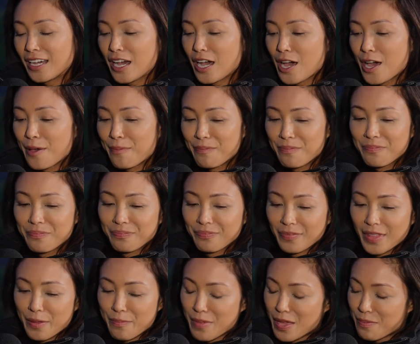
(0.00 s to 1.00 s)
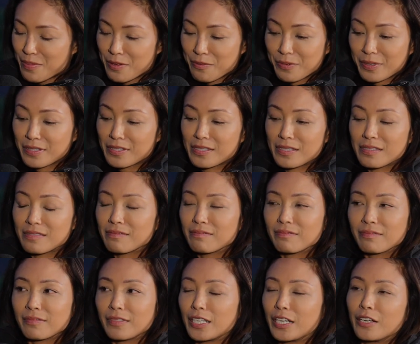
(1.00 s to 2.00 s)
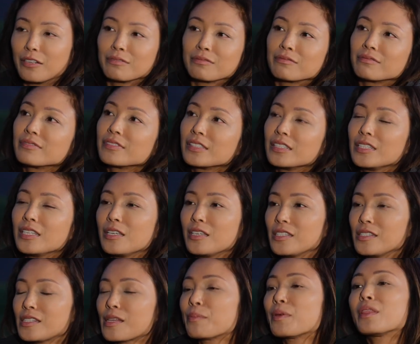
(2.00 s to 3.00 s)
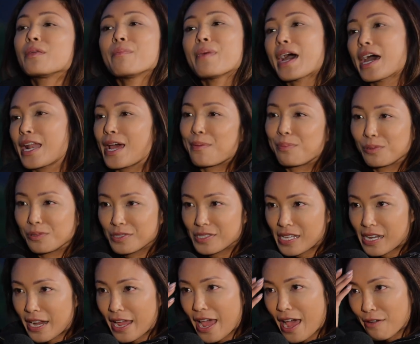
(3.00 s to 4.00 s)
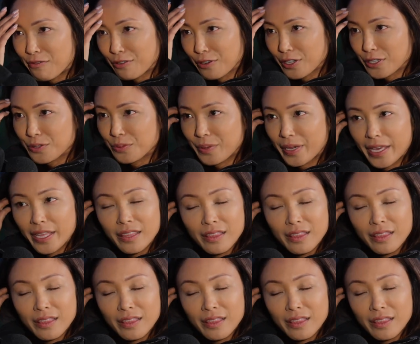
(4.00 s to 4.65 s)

And maybe with, some of the bad apples that I have worked with.